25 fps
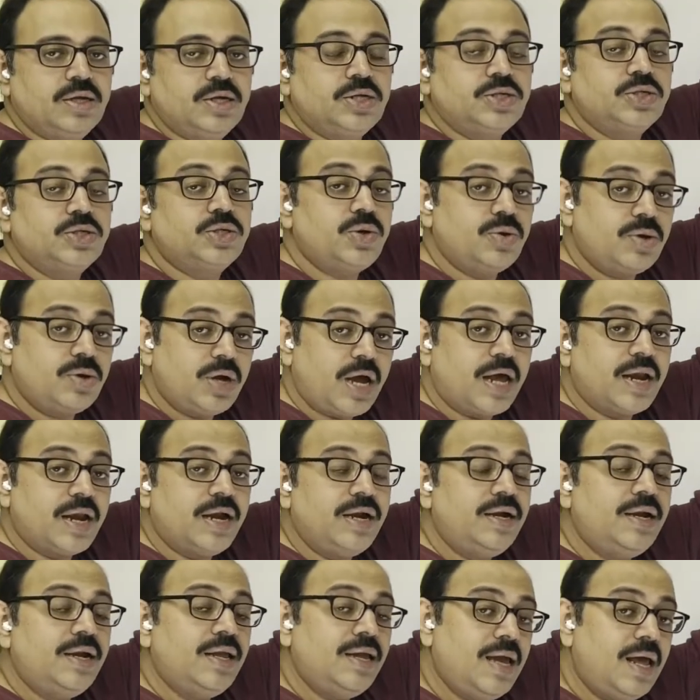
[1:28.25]
So
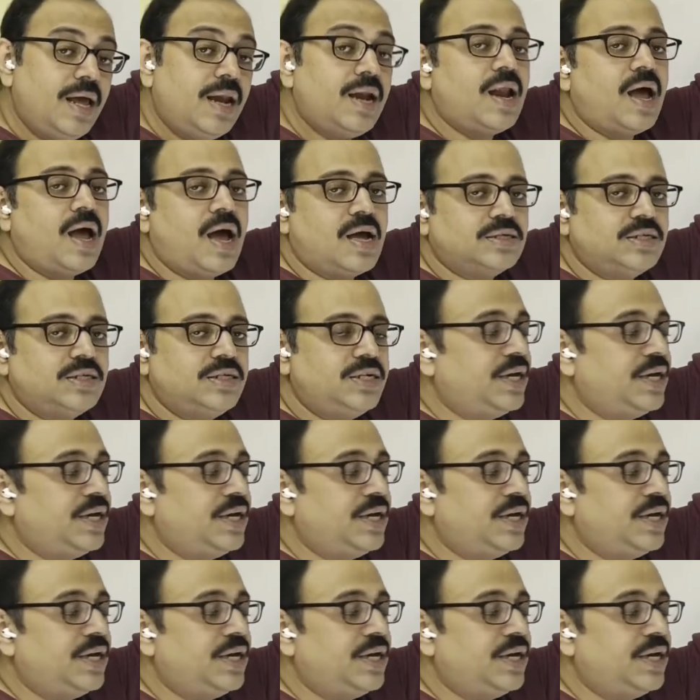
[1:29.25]
current year last